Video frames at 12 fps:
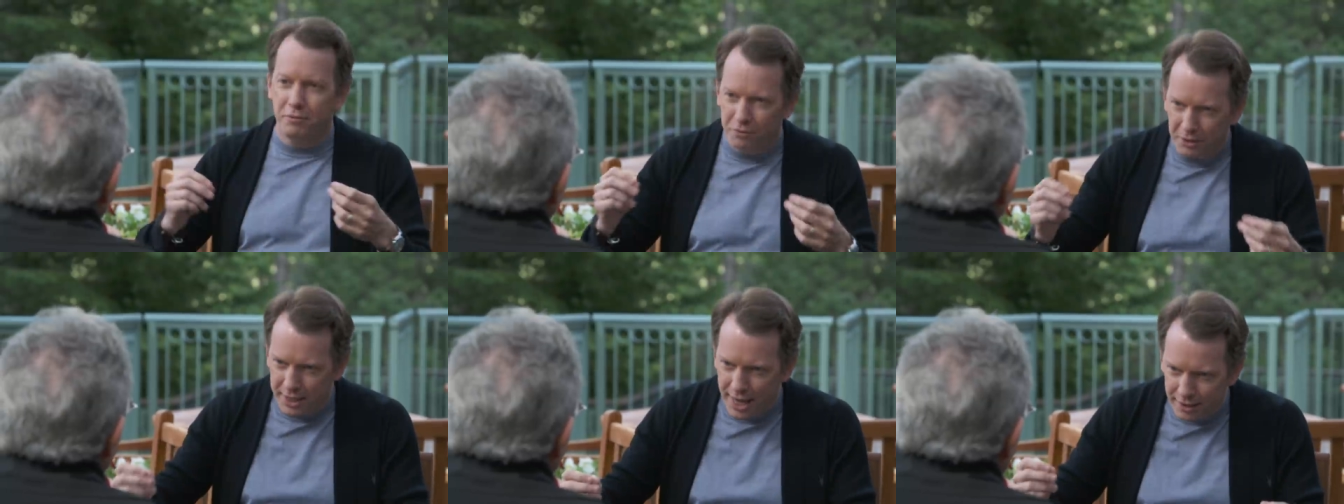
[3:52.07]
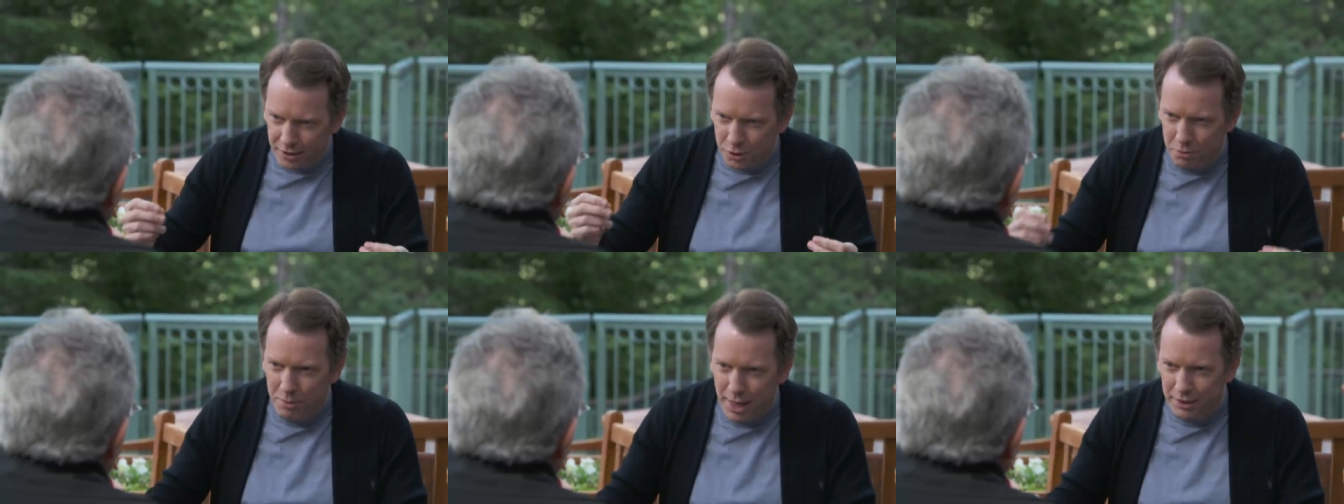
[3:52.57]
forget
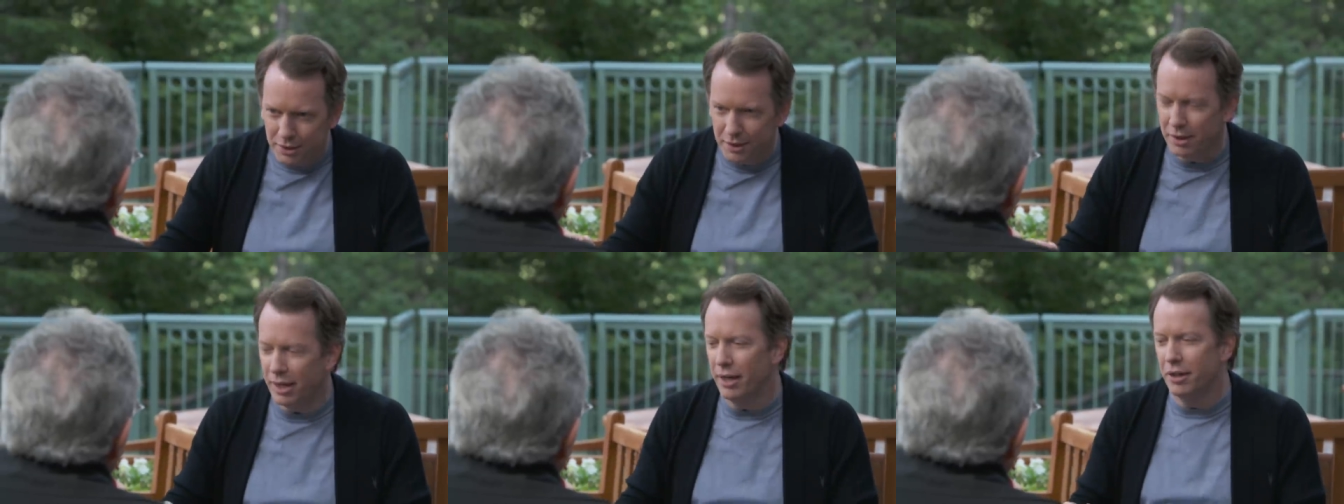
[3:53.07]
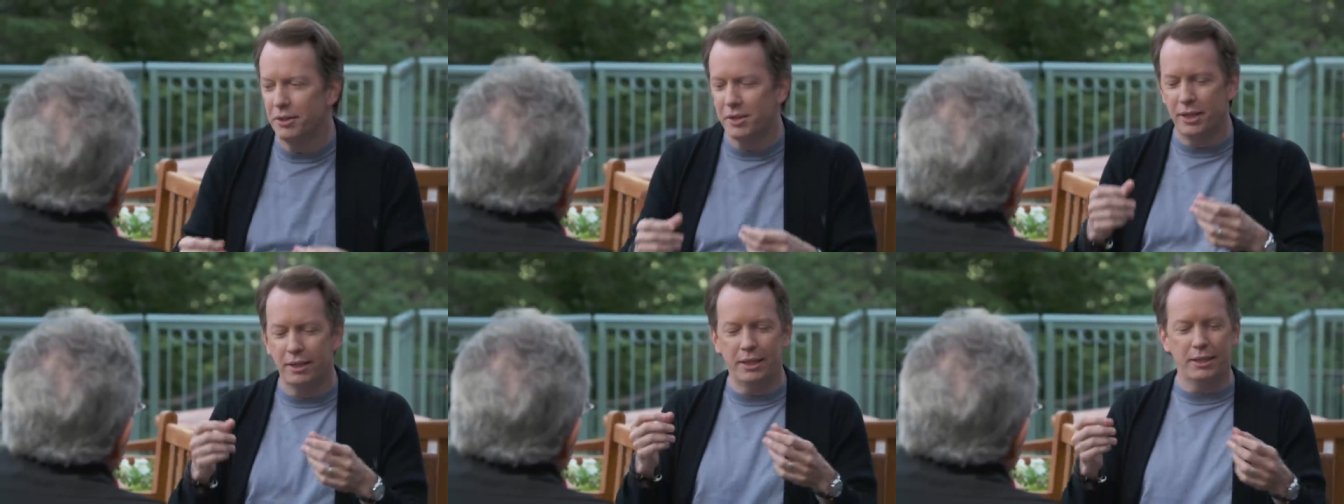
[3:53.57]
to mention there is
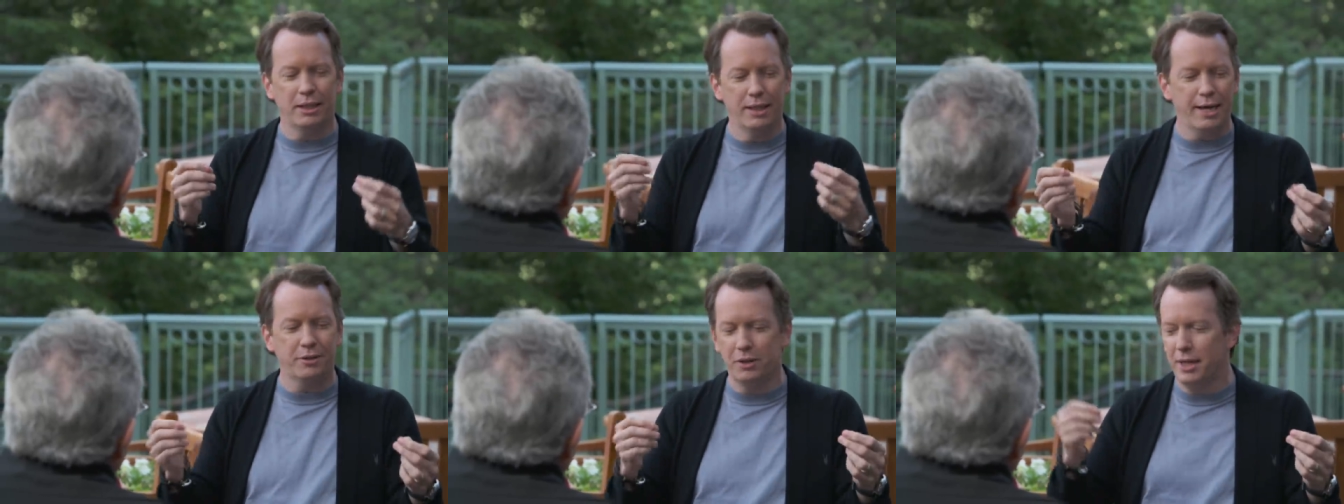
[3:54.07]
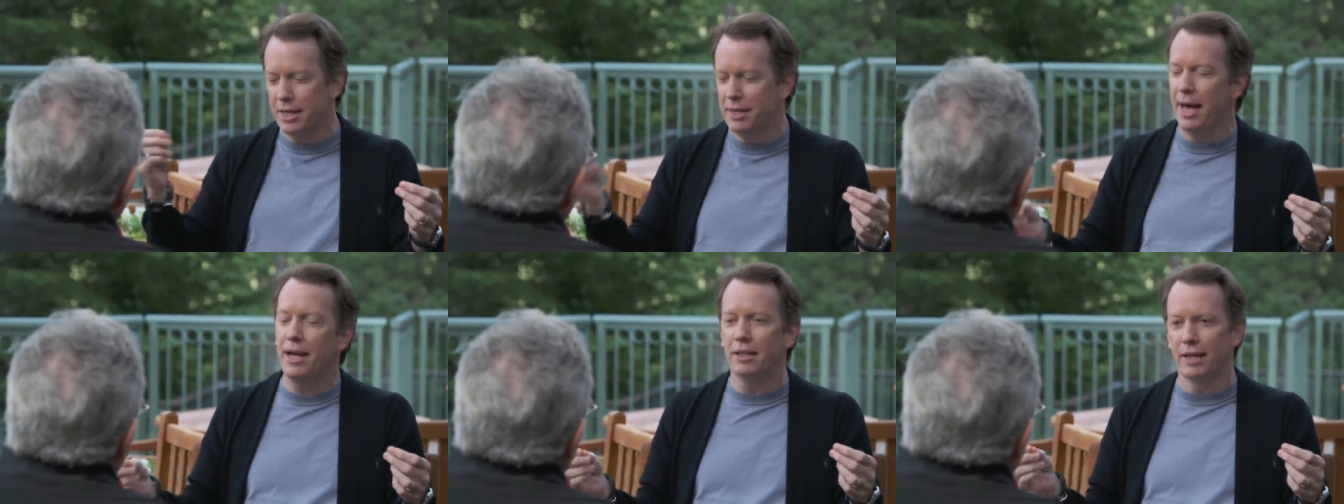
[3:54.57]
that this electron and
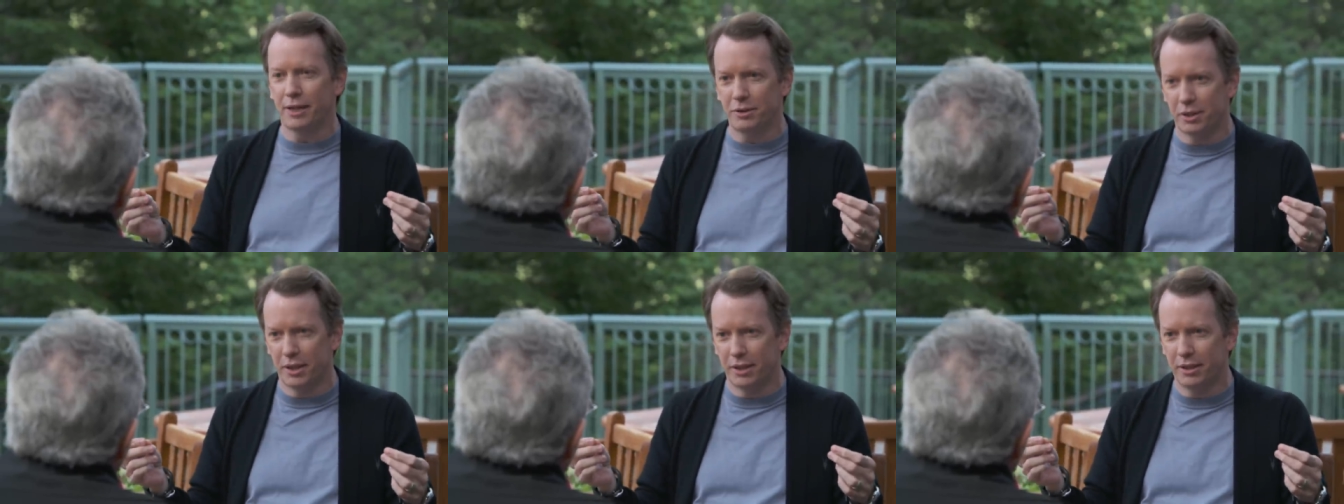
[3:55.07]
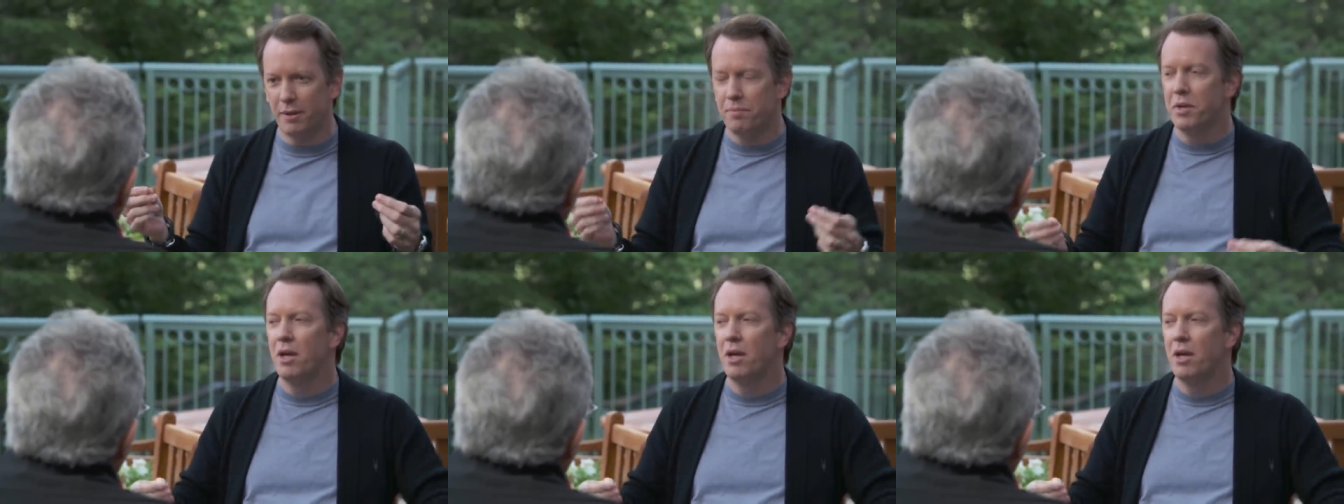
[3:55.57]
that electron